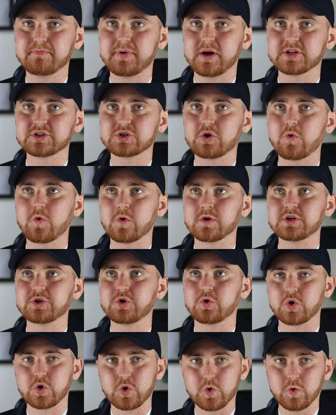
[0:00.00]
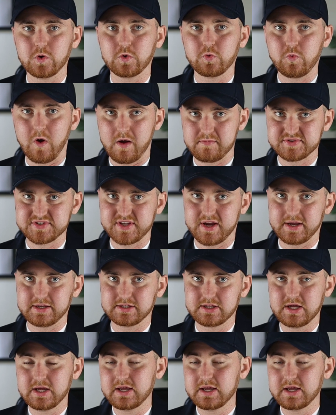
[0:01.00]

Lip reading: but on your whole website.